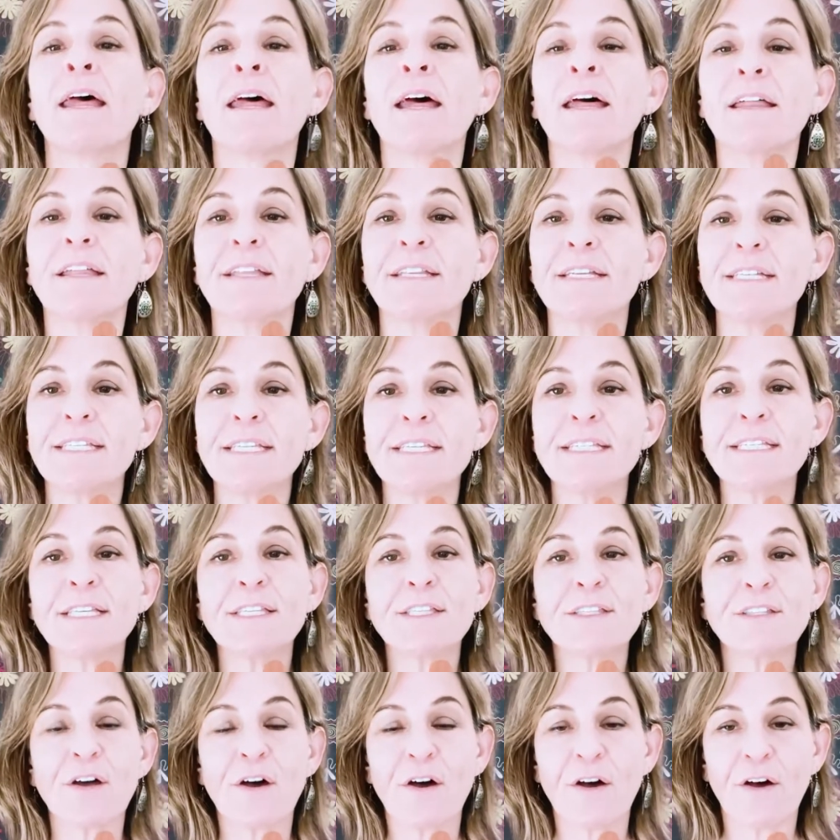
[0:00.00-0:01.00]
this is a
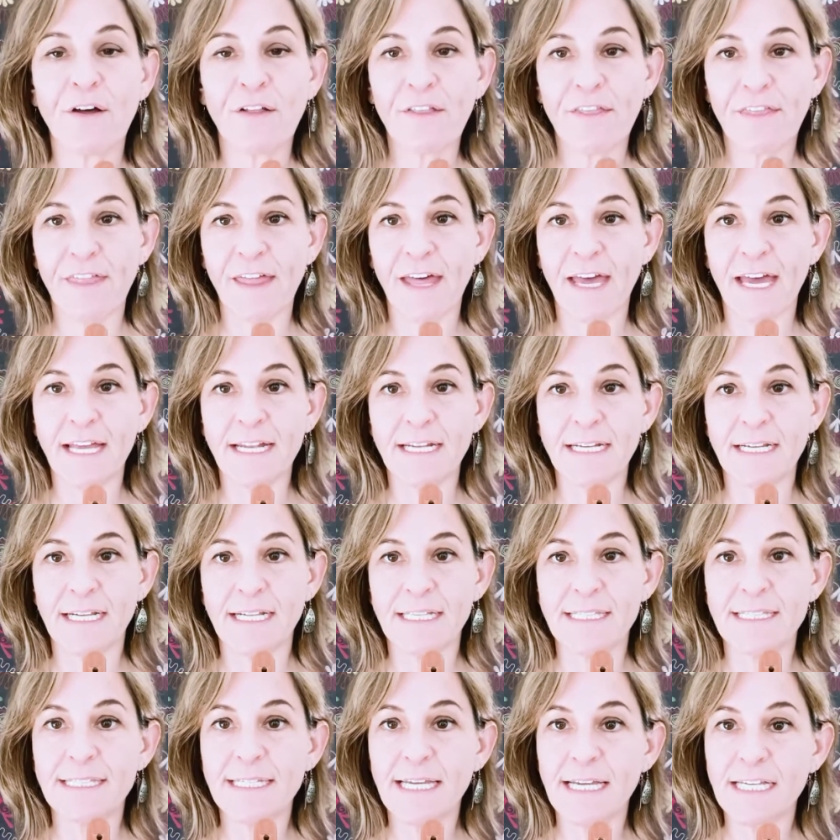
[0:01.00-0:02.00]
song that
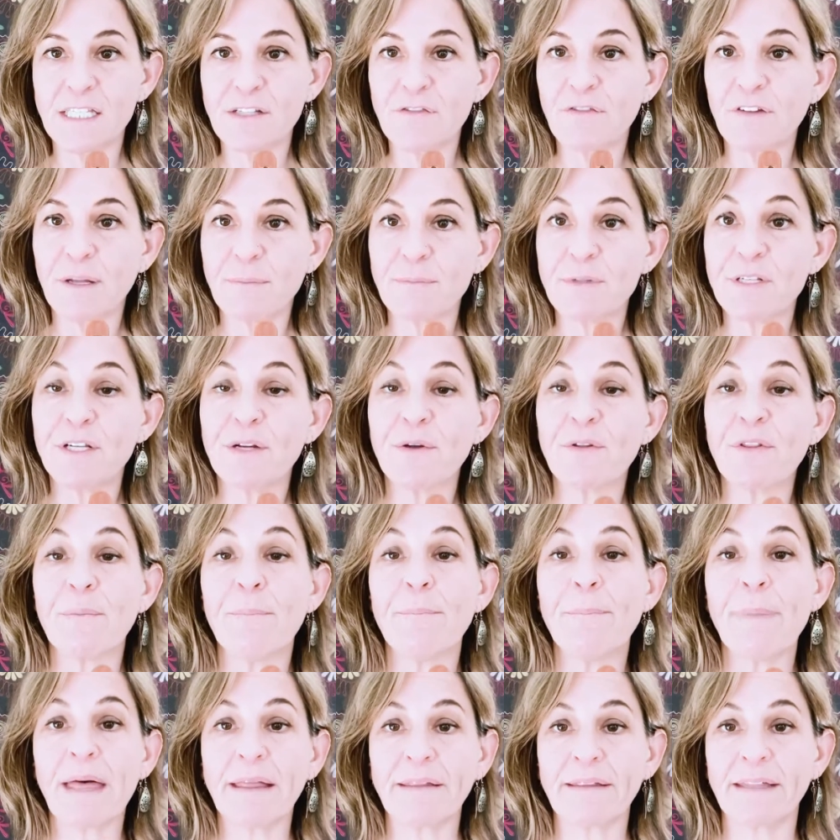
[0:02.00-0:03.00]
it's nice for them to know the
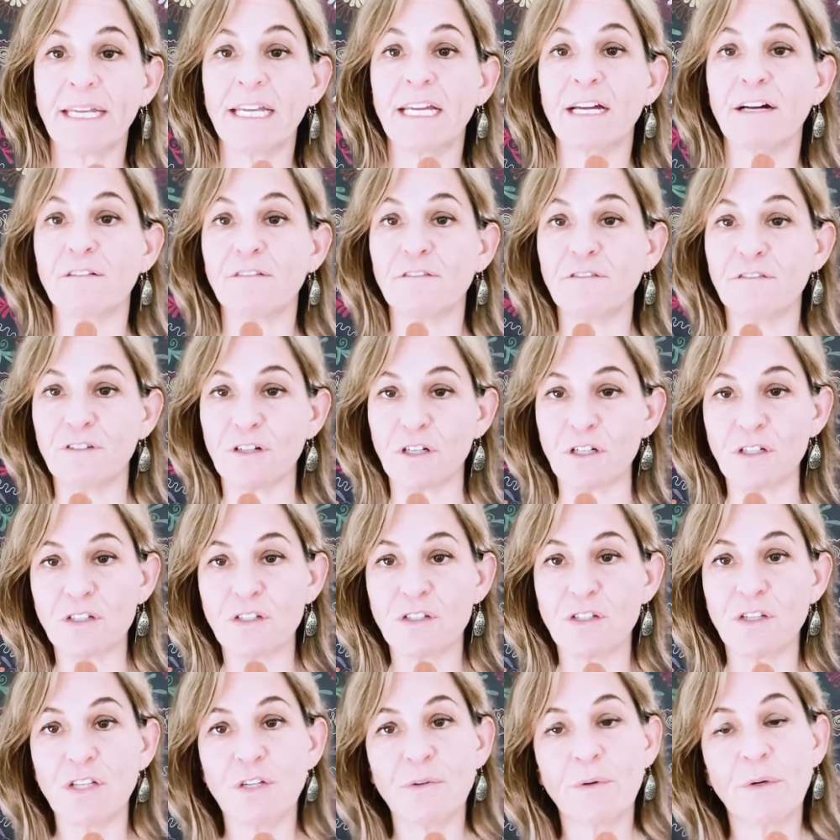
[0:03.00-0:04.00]
melody of
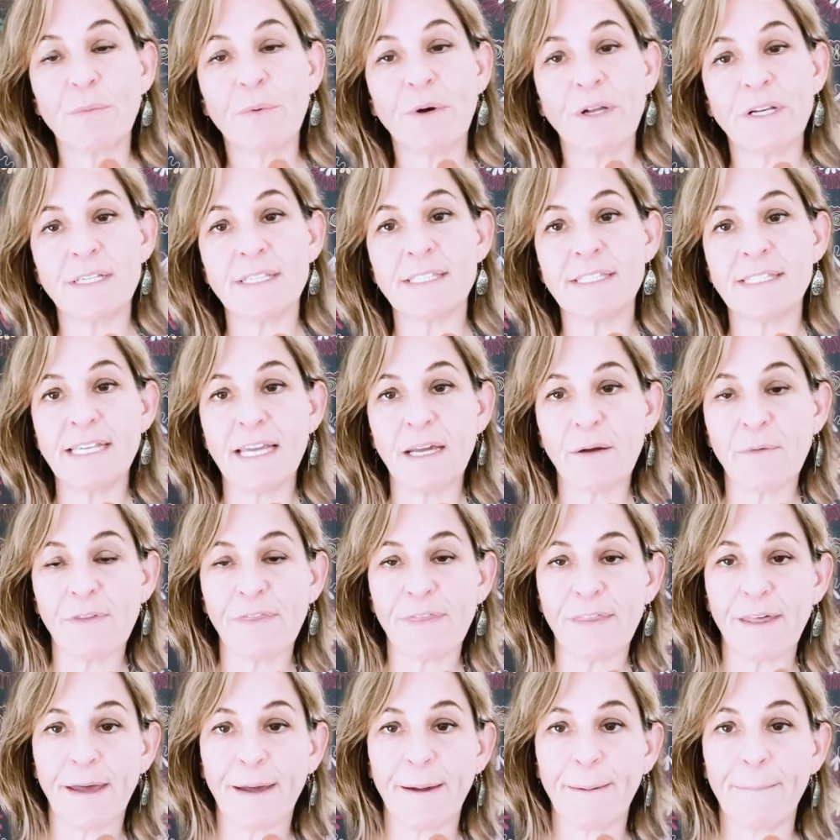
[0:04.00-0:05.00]
first. So you would want to sing
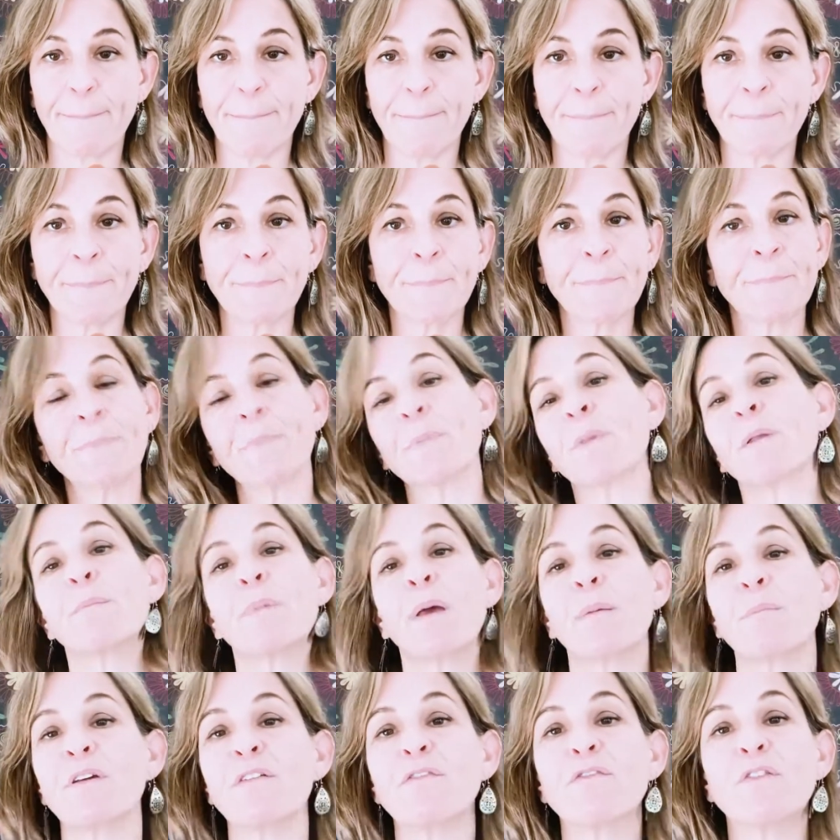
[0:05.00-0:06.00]
with them
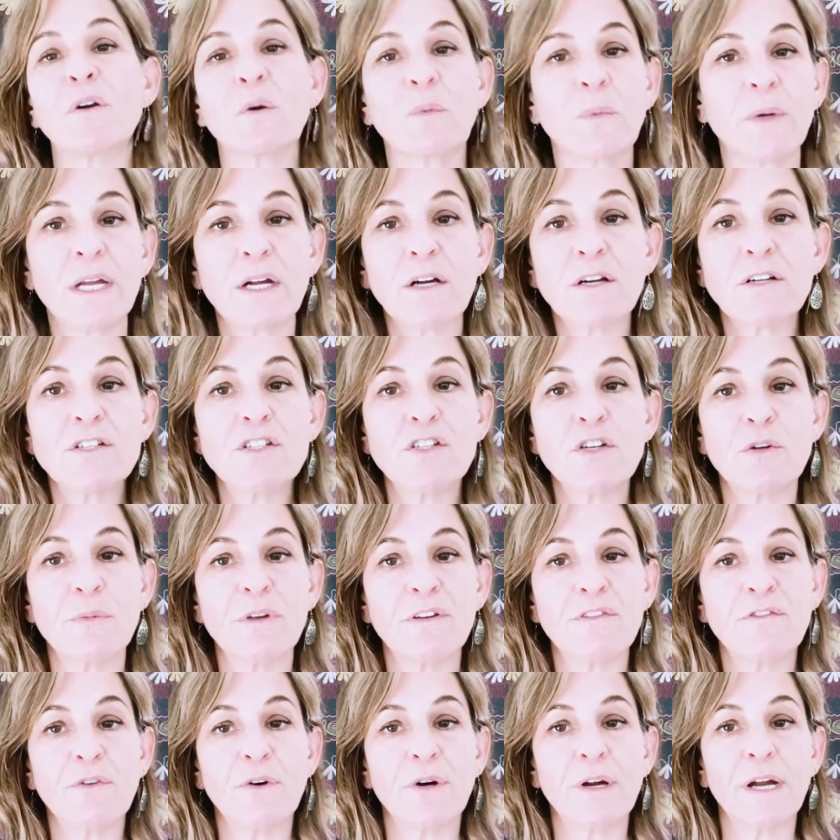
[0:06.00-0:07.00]
maybe for a week or two
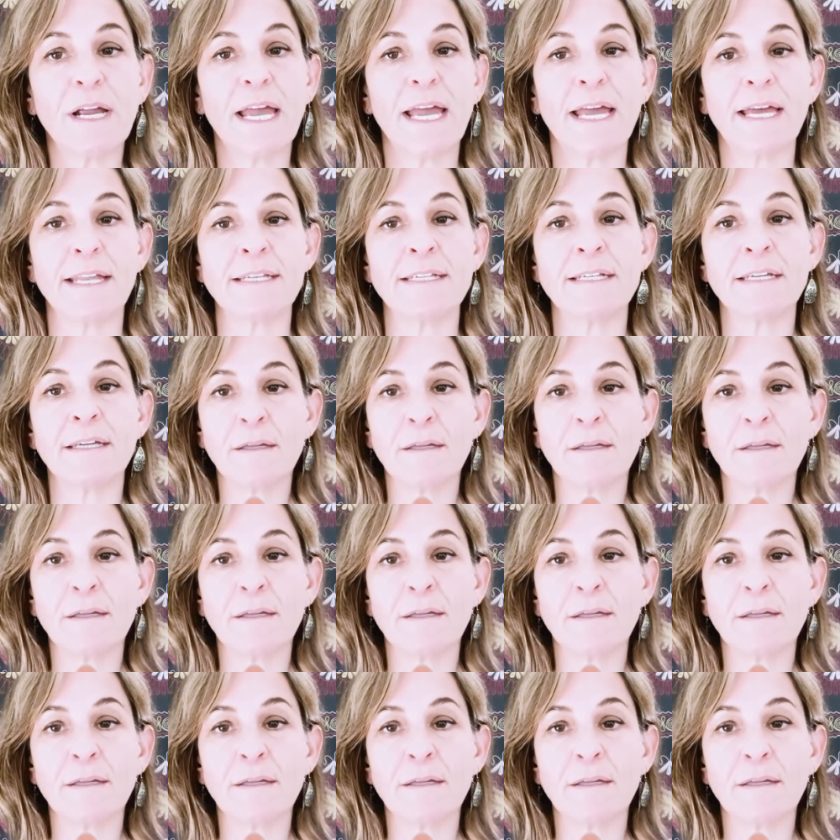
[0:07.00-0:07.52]
beforehand.